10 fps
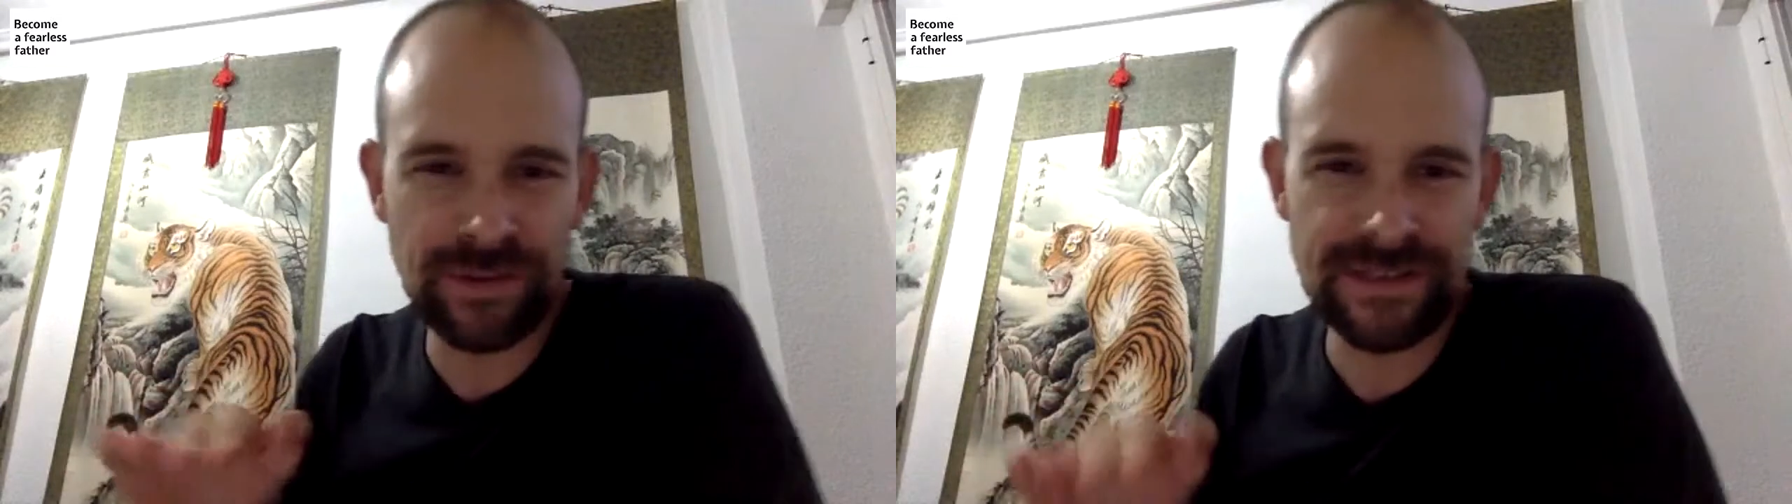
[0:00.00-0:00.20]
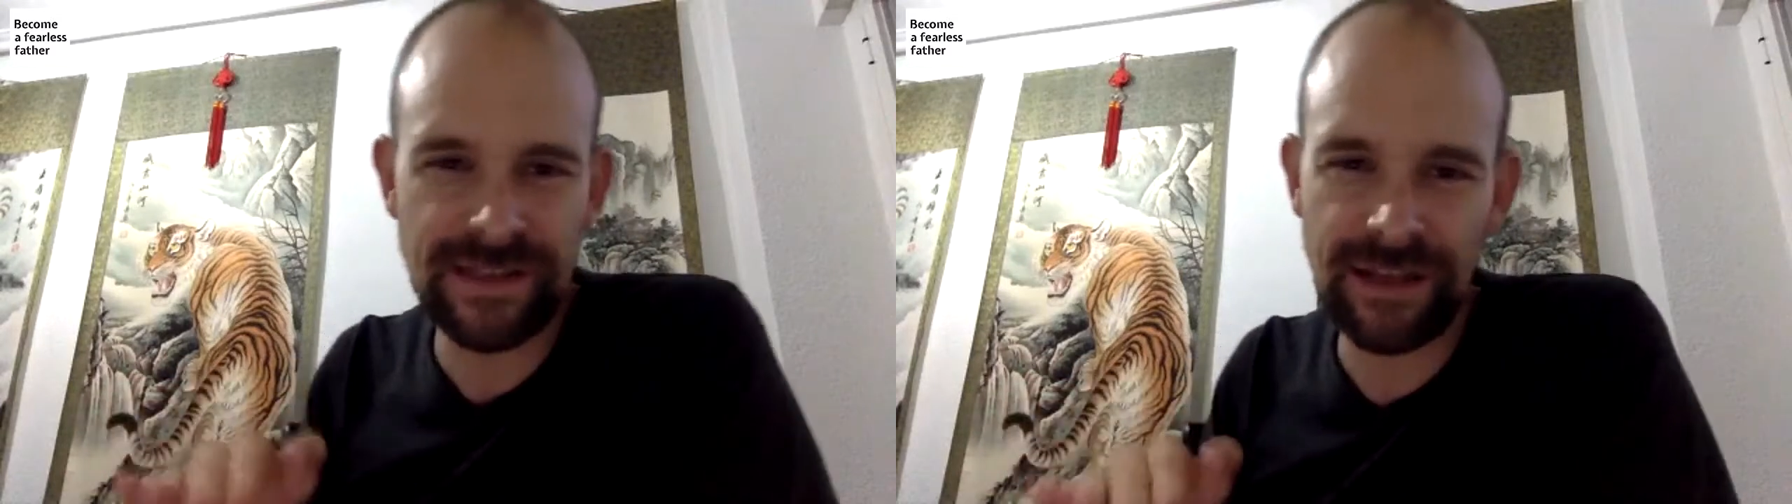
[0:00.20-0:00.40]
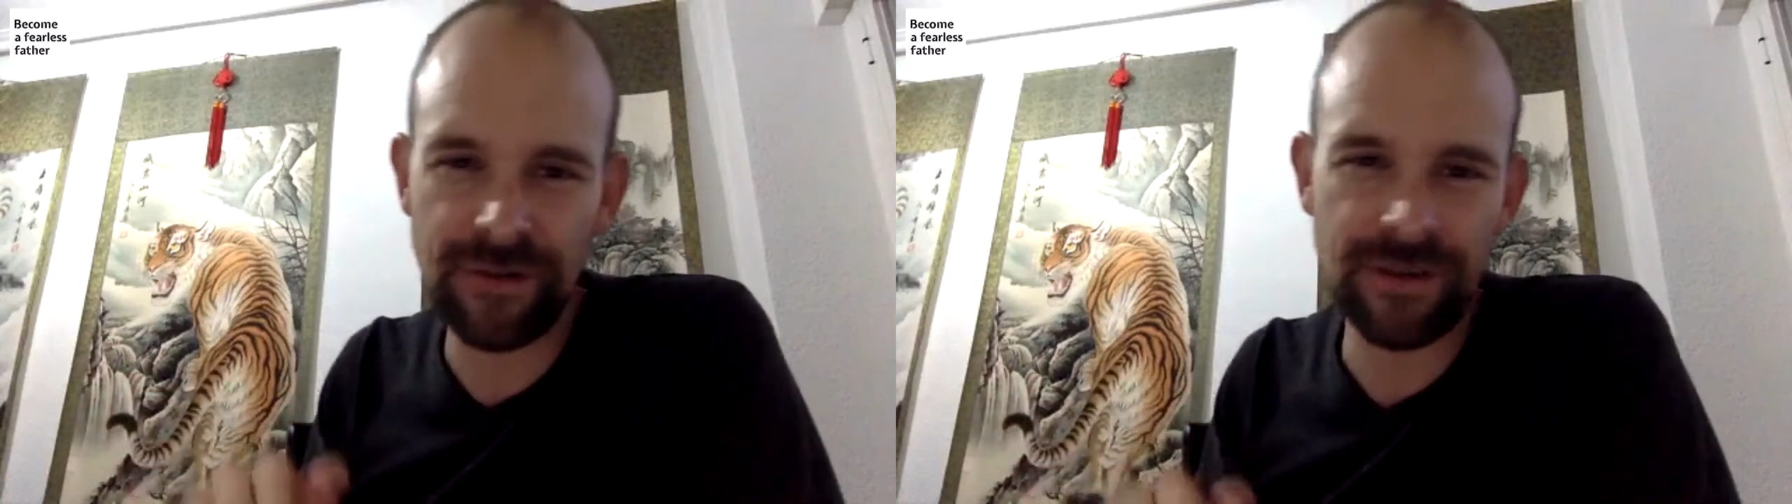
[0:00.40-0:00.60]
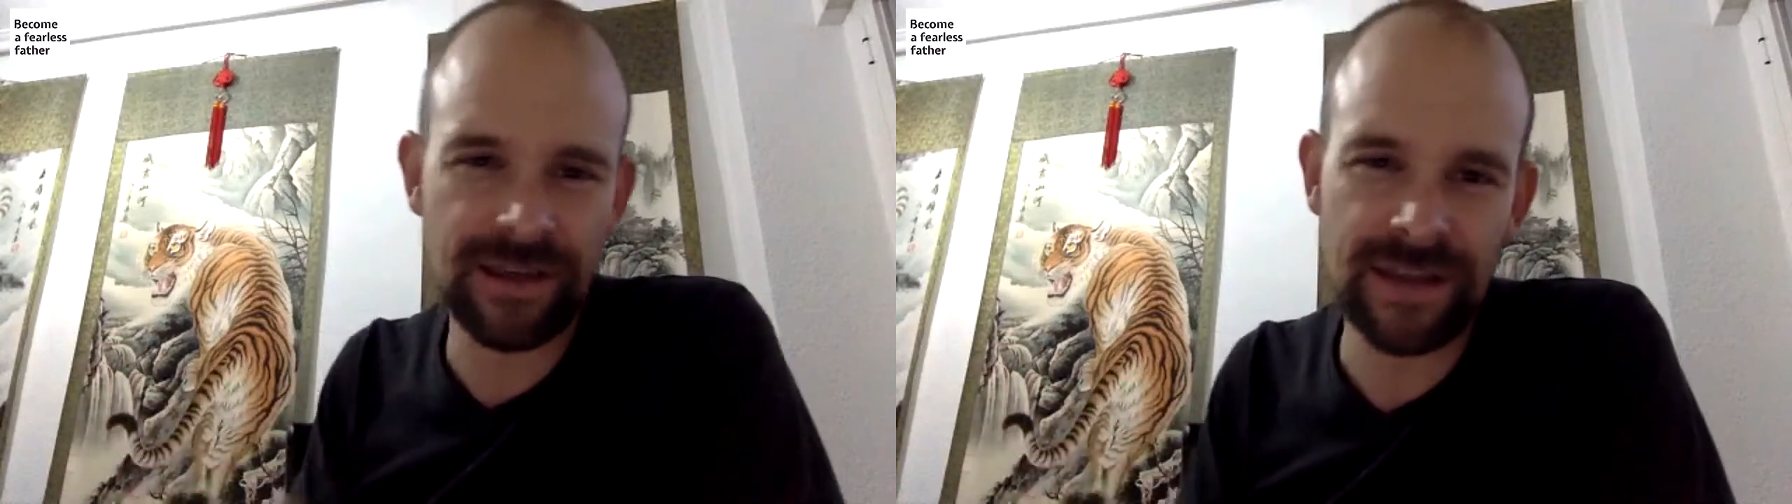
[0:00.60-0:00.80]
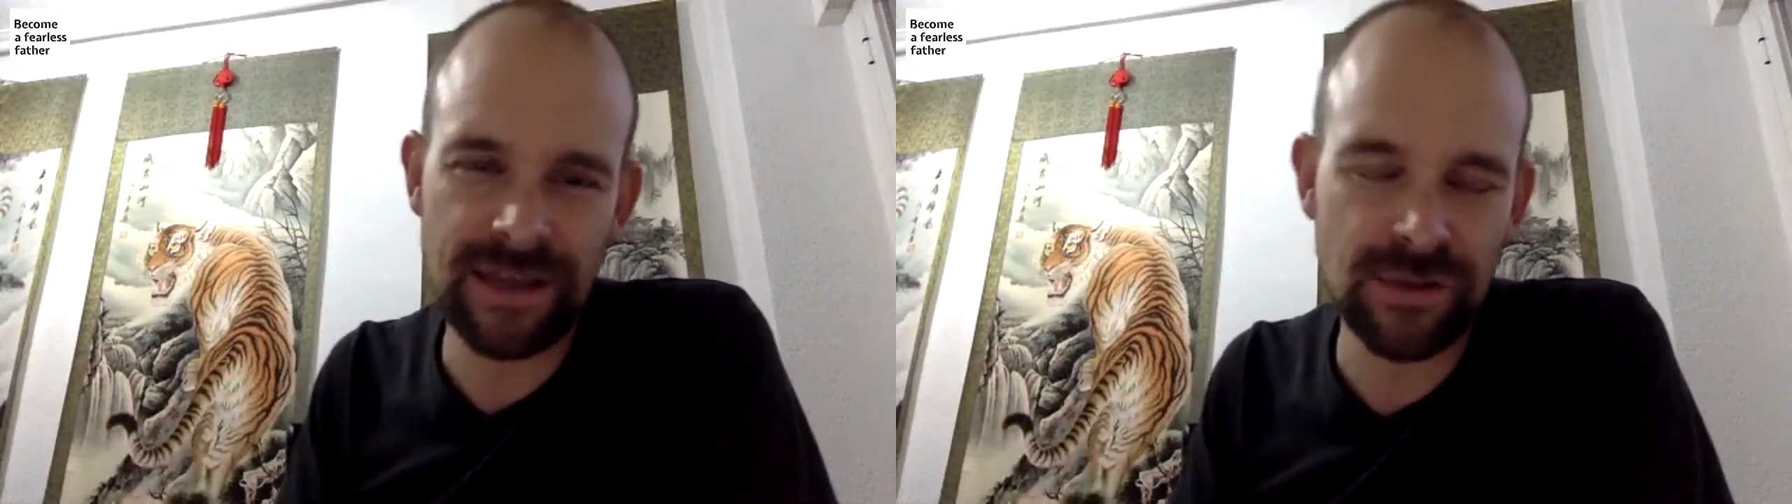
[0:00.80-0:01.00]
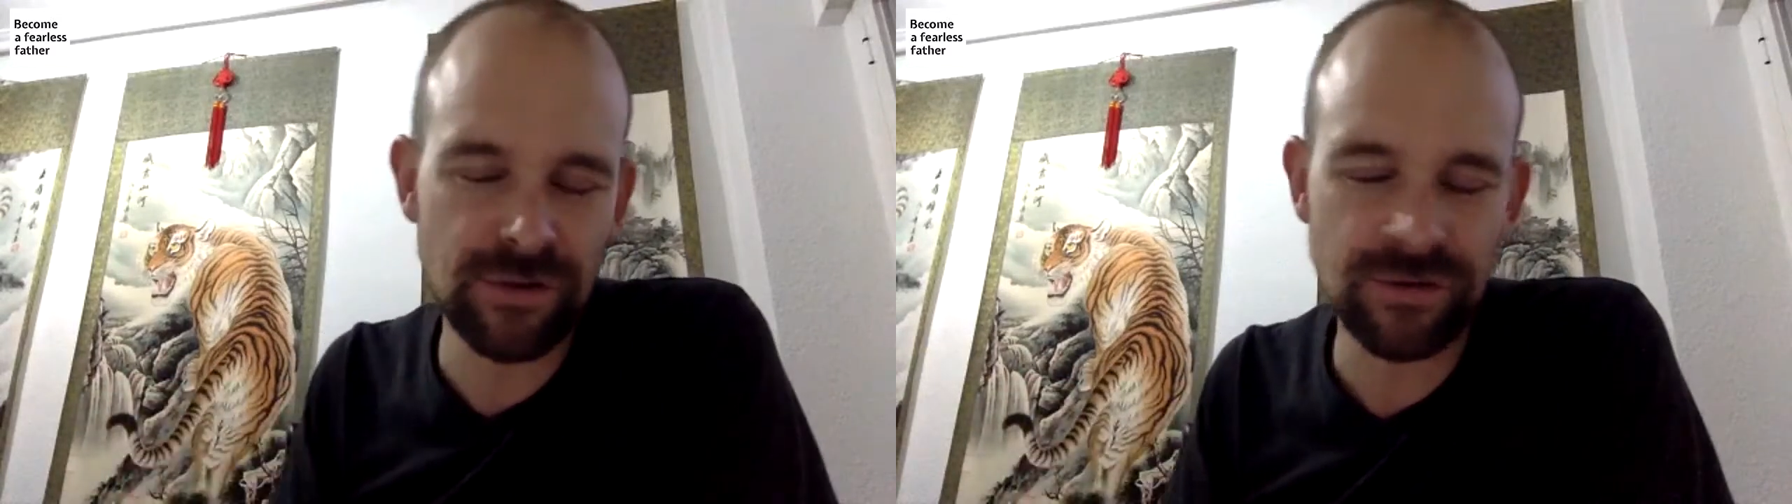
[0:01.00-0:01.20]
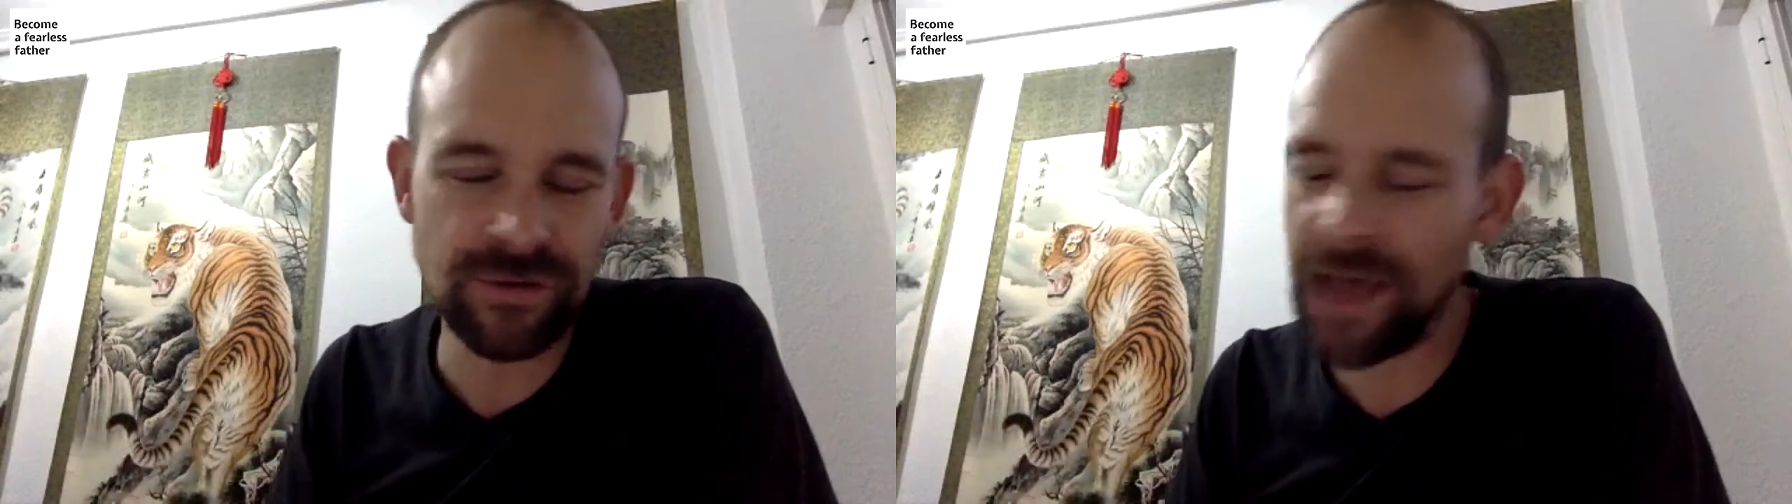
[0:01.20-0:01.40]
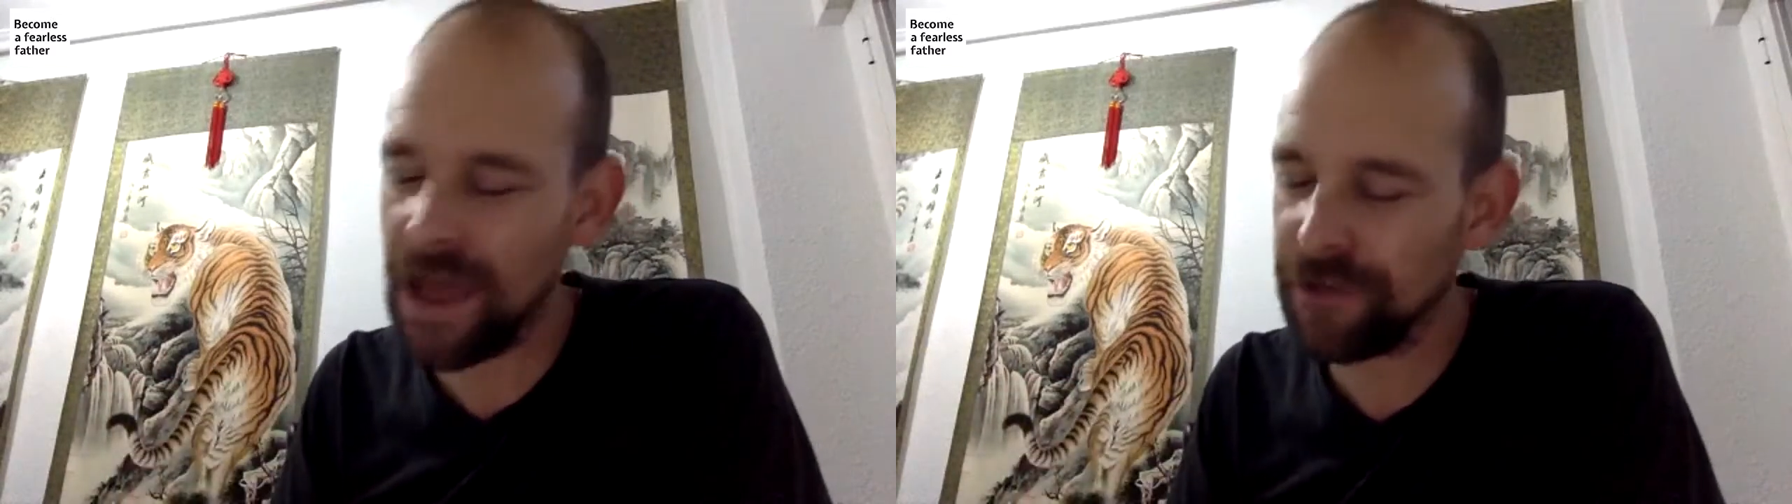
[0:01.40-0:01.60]
It's like, okay, yeah,
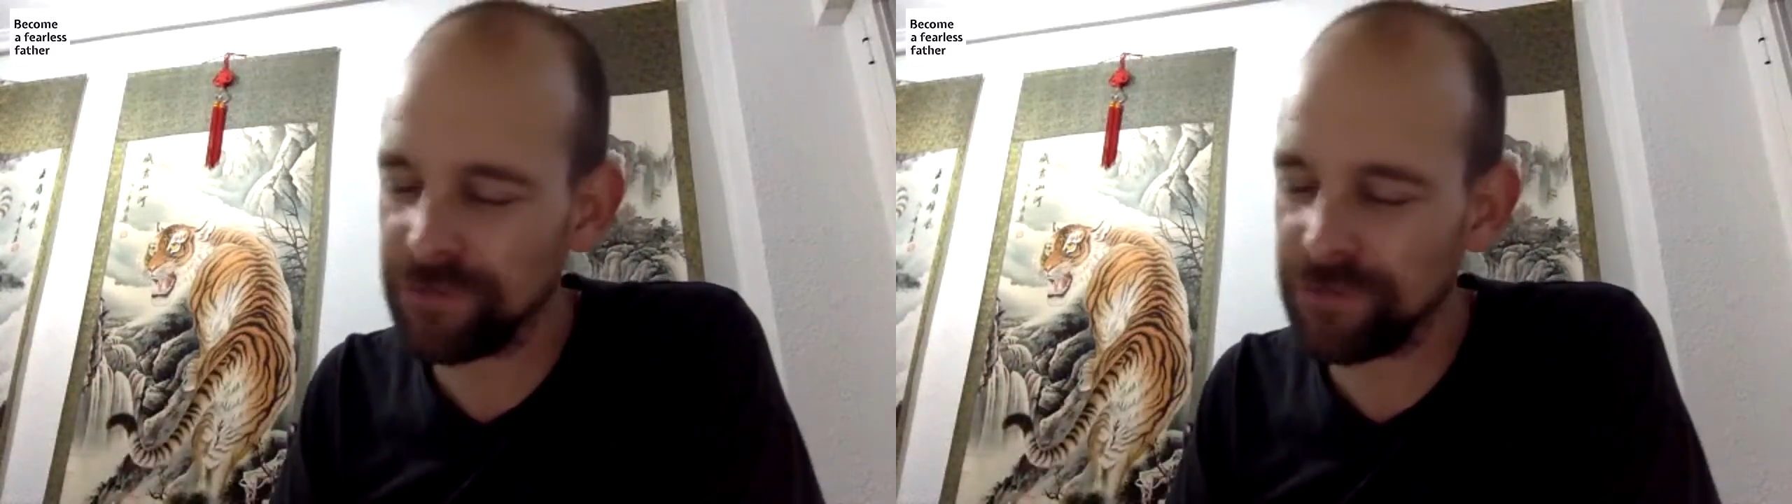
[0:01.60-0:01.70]
you have